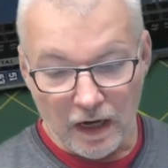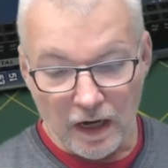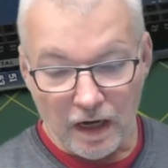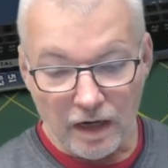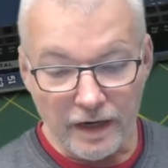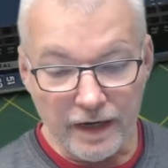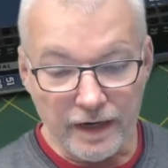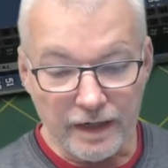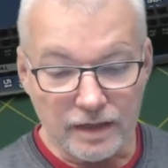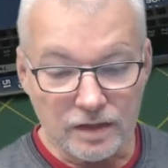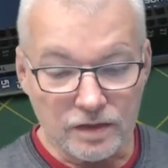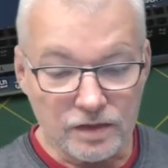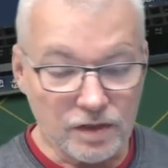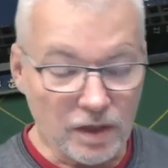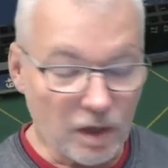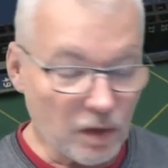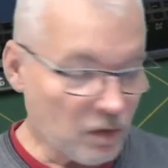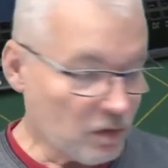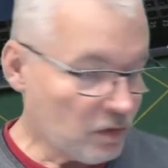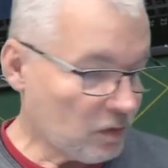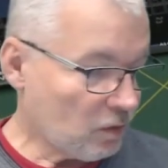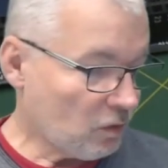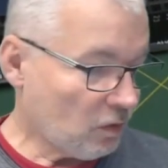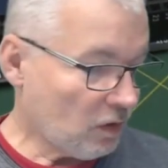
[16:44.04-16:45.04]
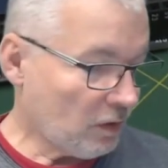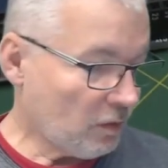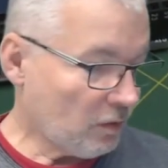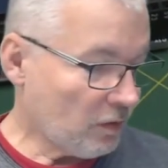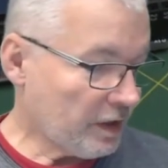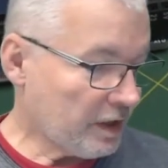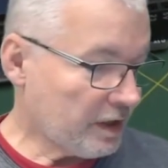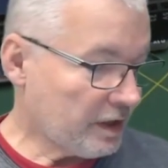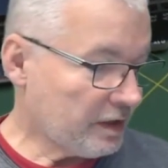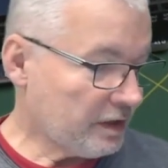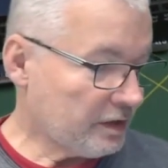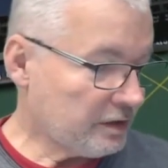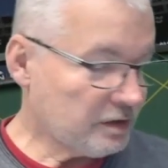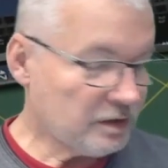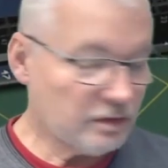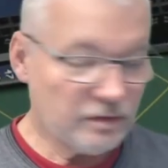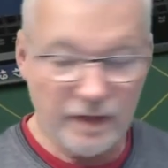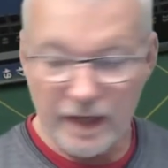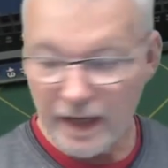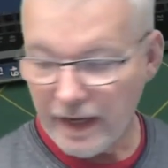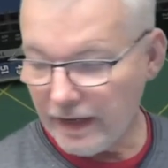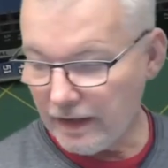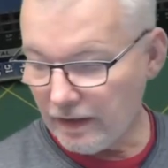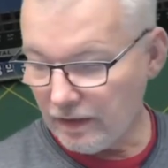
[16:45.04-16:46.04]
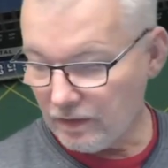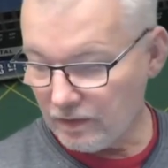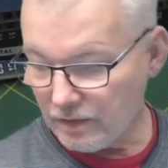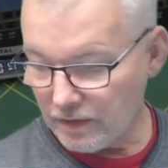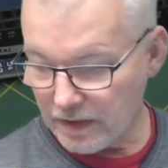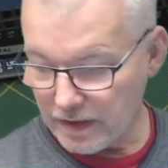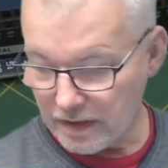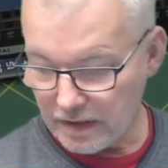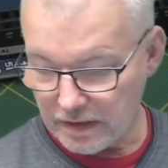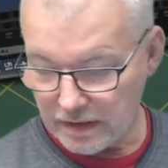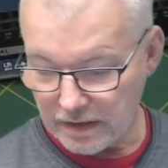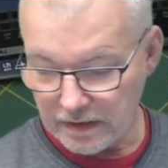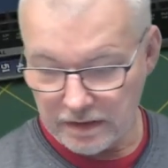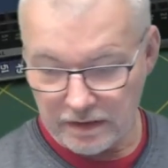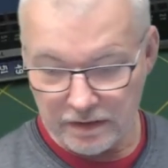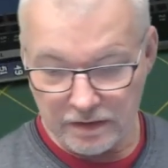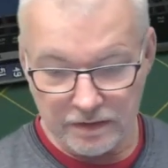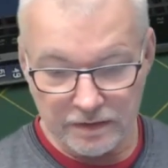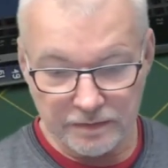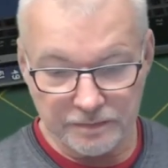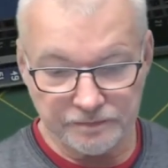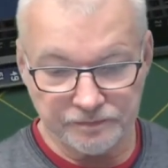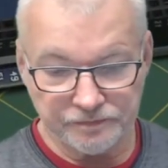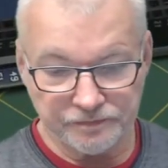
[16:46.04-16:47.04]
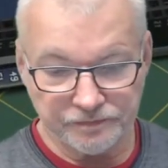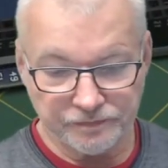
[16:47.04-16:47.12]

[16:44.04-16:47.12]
All right, so what we're going to do now is